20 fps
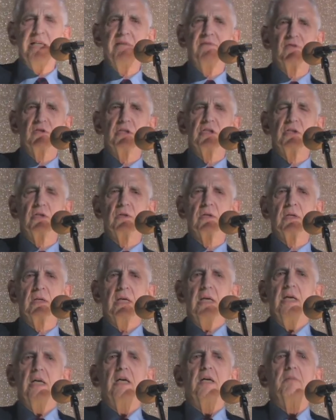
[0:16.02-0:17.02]
for sure,
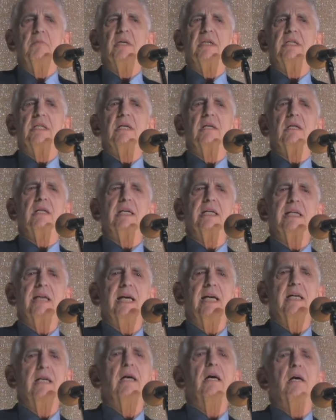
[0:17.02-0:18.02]
but they're
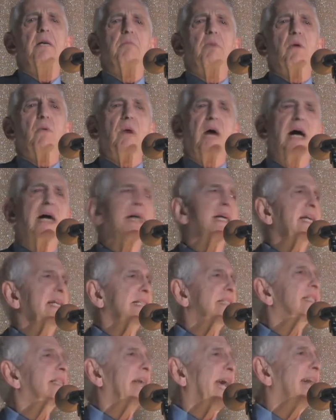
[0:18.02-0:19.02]
thinking Barack
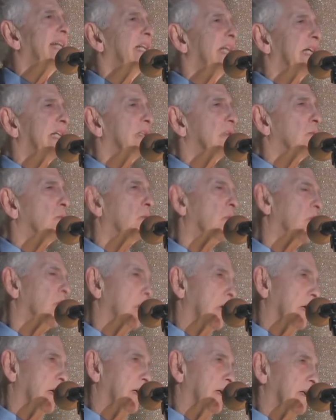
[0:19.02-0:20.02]
is ending the war.
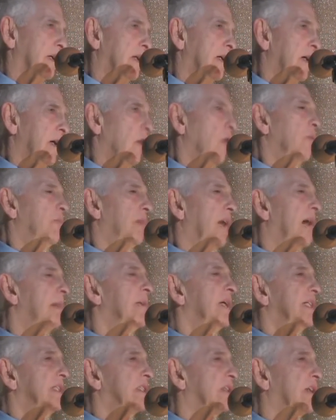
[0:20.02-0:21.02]

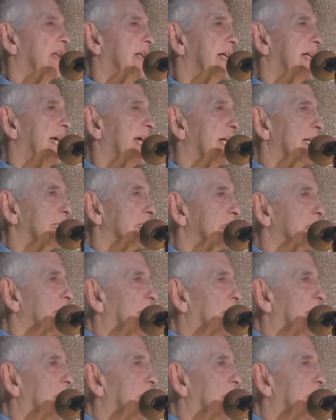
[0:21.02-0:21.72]
Obama is going to get us